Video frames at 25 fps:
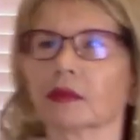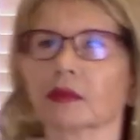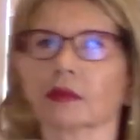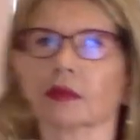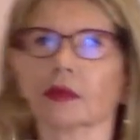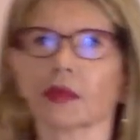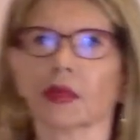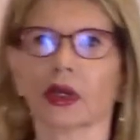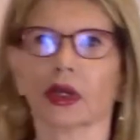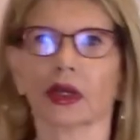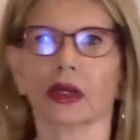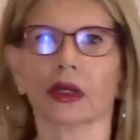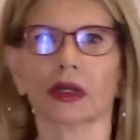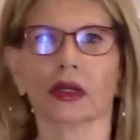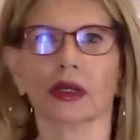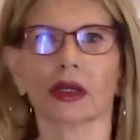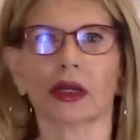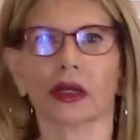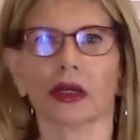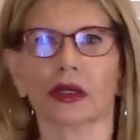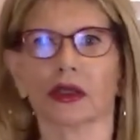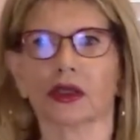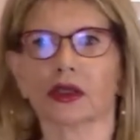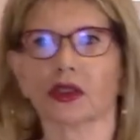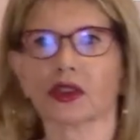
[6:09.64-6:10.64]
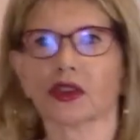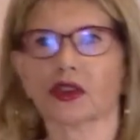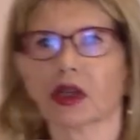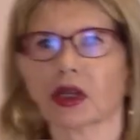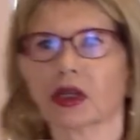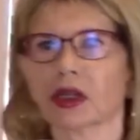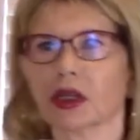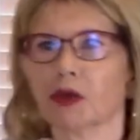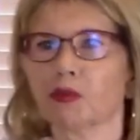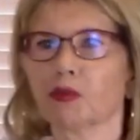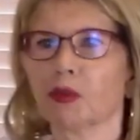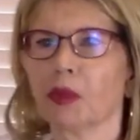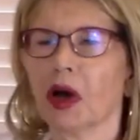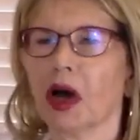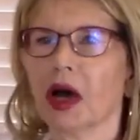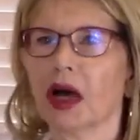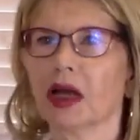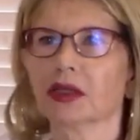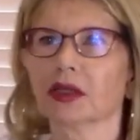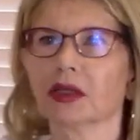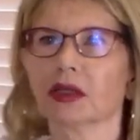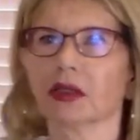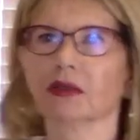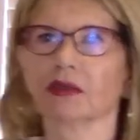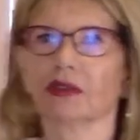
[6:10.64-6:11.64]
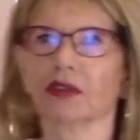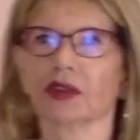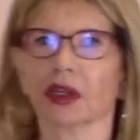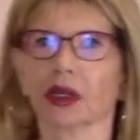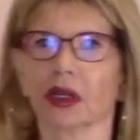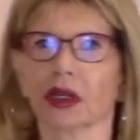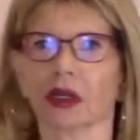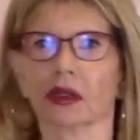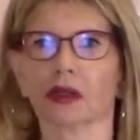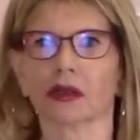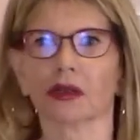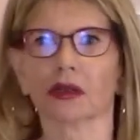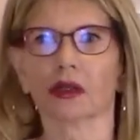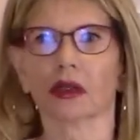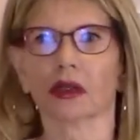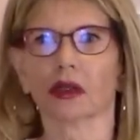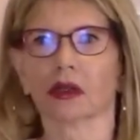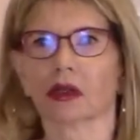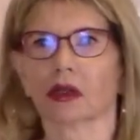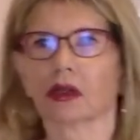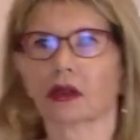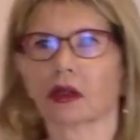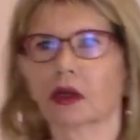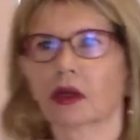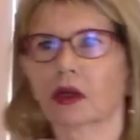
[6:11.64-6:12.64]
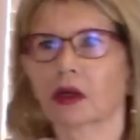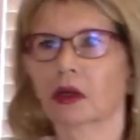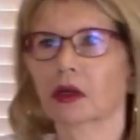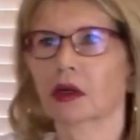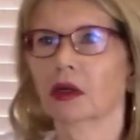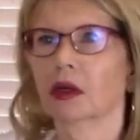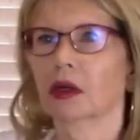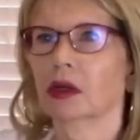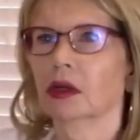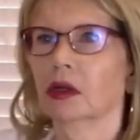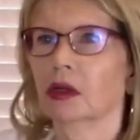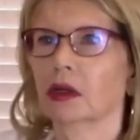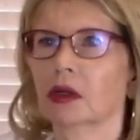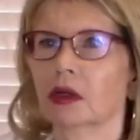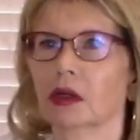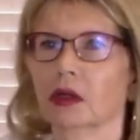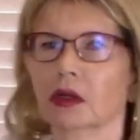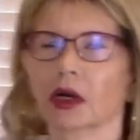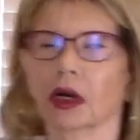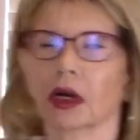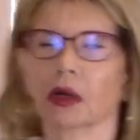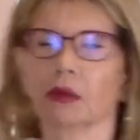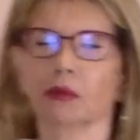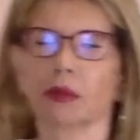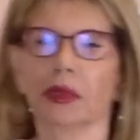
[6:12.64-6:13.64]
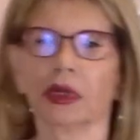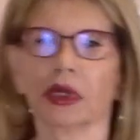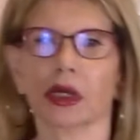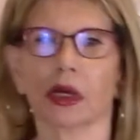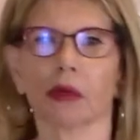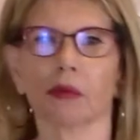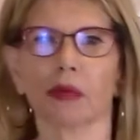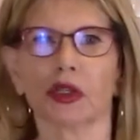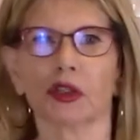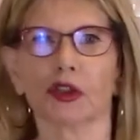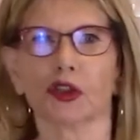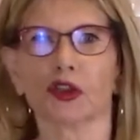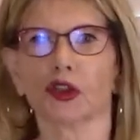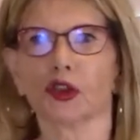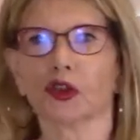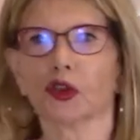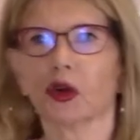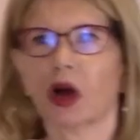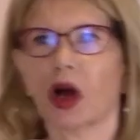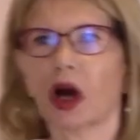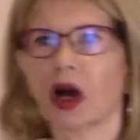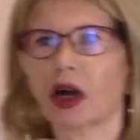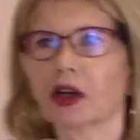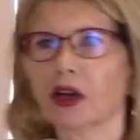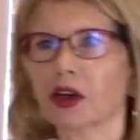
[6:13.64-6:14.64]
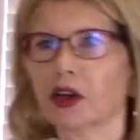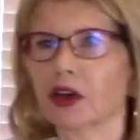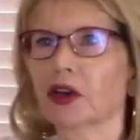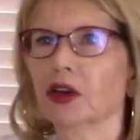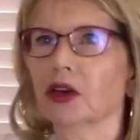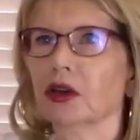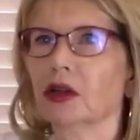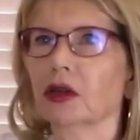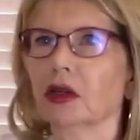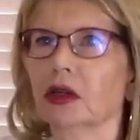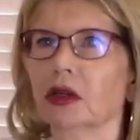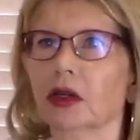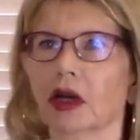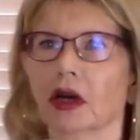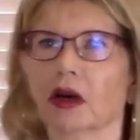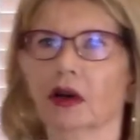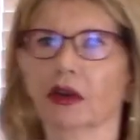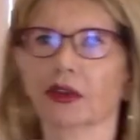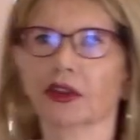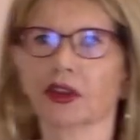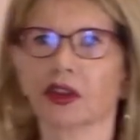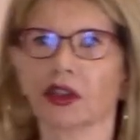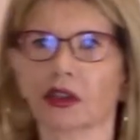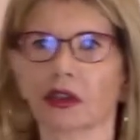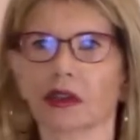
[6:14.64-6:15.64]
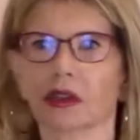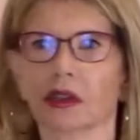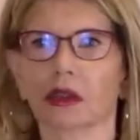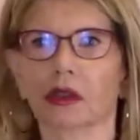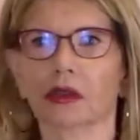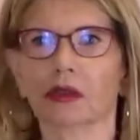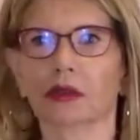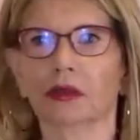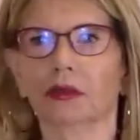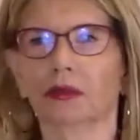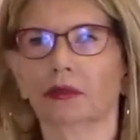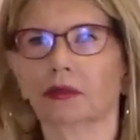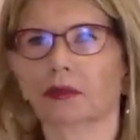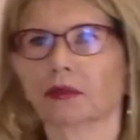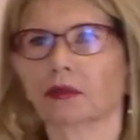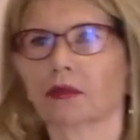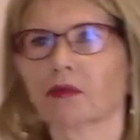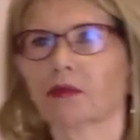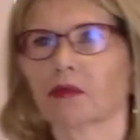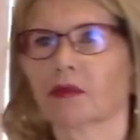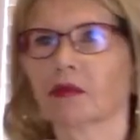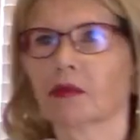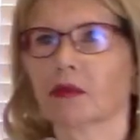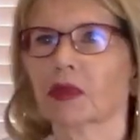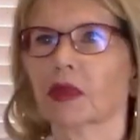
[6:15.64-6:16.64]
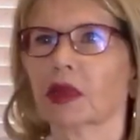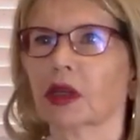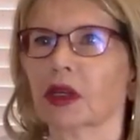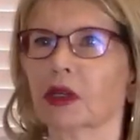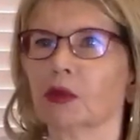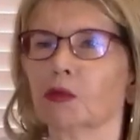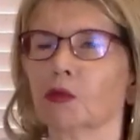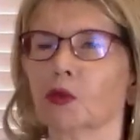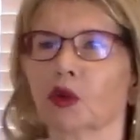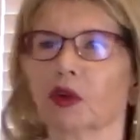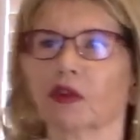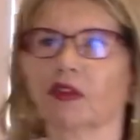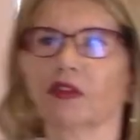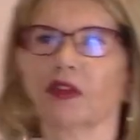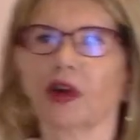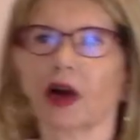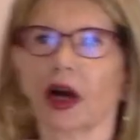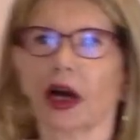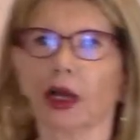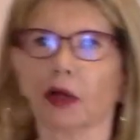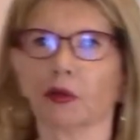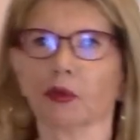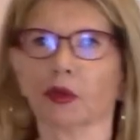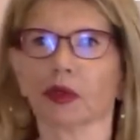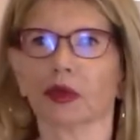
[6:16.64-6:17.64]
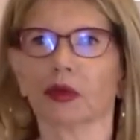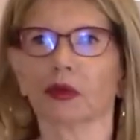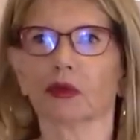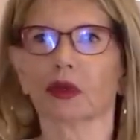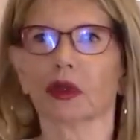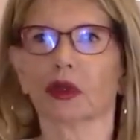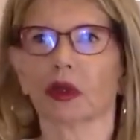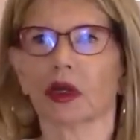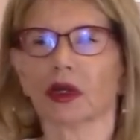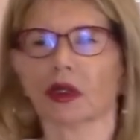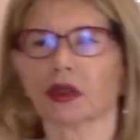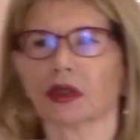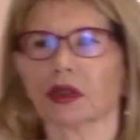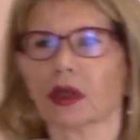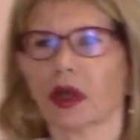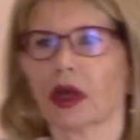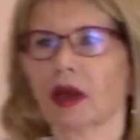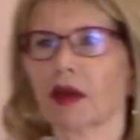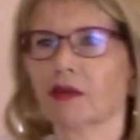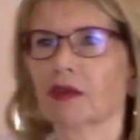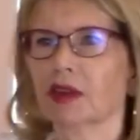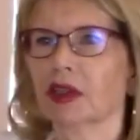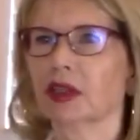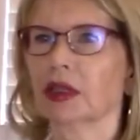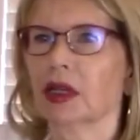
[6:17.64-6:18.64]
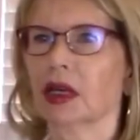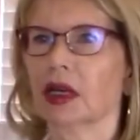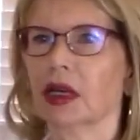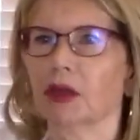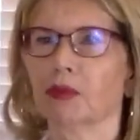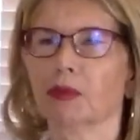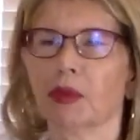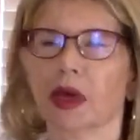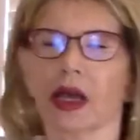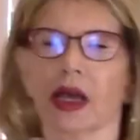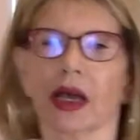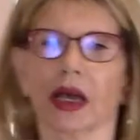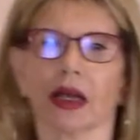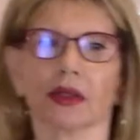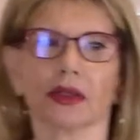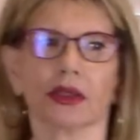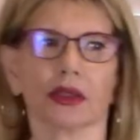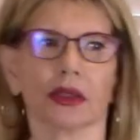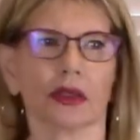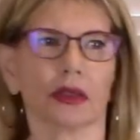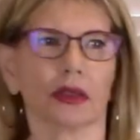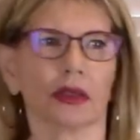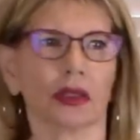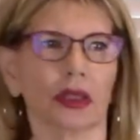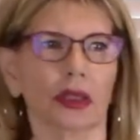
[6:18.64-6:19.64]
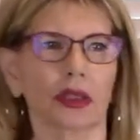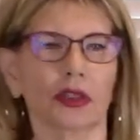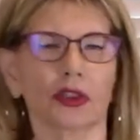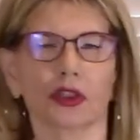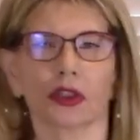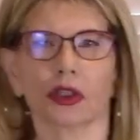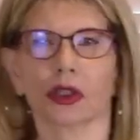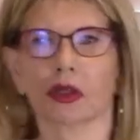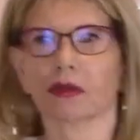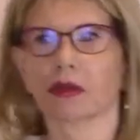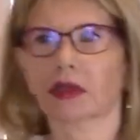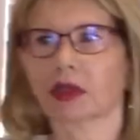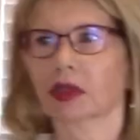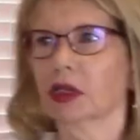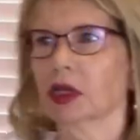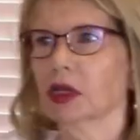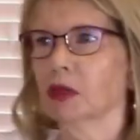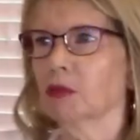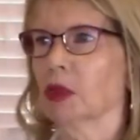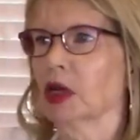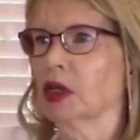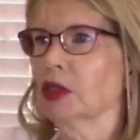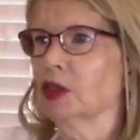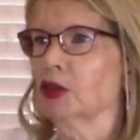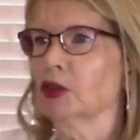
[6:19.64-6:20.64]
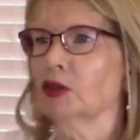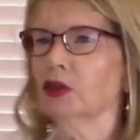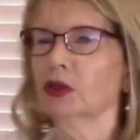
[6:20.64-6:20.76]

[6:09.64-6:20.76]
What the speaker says: And again, just thinking positive things like, I'm becoming stronger, healthier, more vibrant as every day passes. Each and every time I do